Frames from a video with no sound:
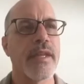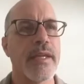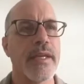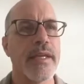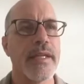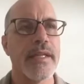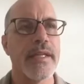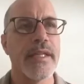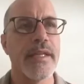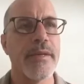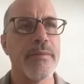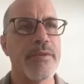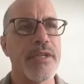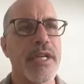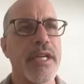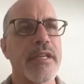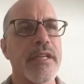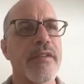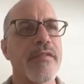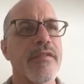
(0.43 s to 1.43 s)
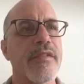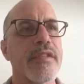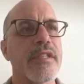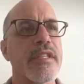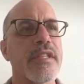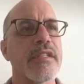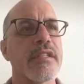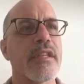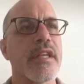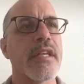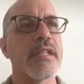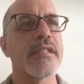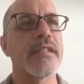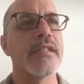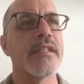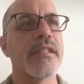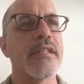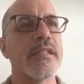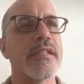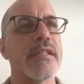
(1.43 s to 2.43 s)
The objective of this lesson
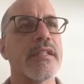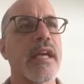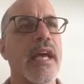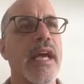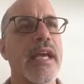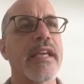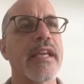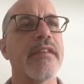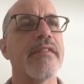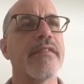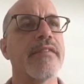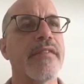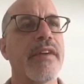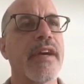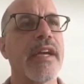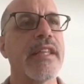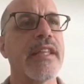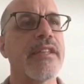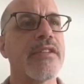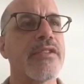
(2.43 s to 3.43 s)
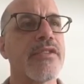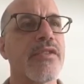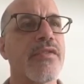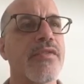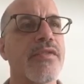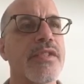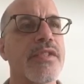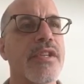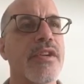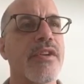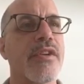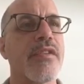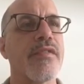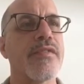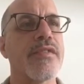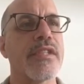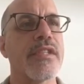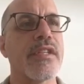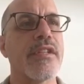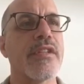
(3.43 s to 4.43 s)
is I can find the surface area of
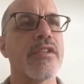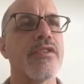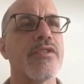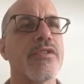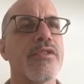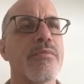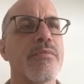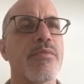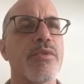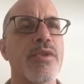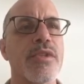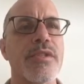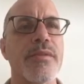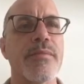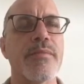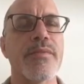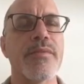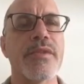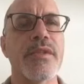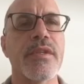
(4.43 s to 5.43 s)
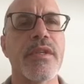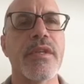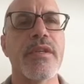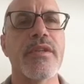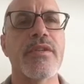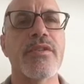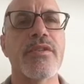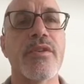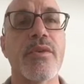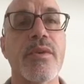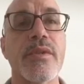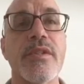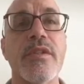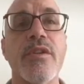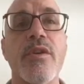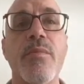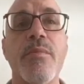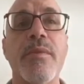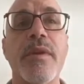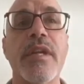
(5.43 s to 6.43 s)
cylinders and prisms. So as an
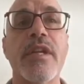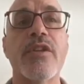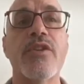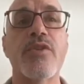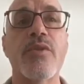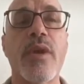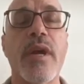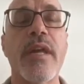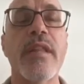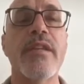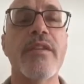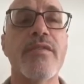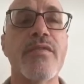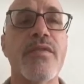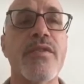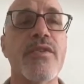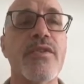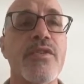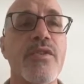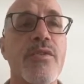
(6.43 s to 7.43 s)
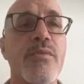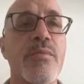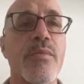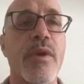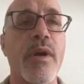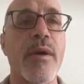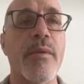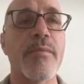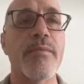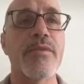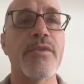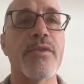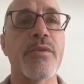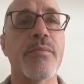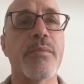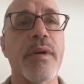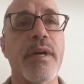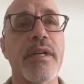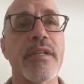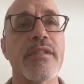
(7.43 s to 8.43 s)
opening, try these first two problems, so
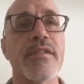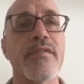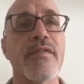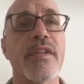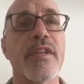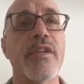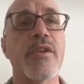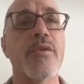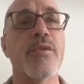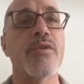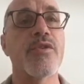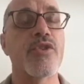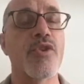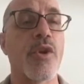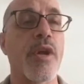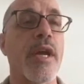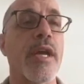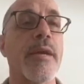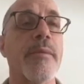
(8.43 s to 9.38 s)
pause the video and try it.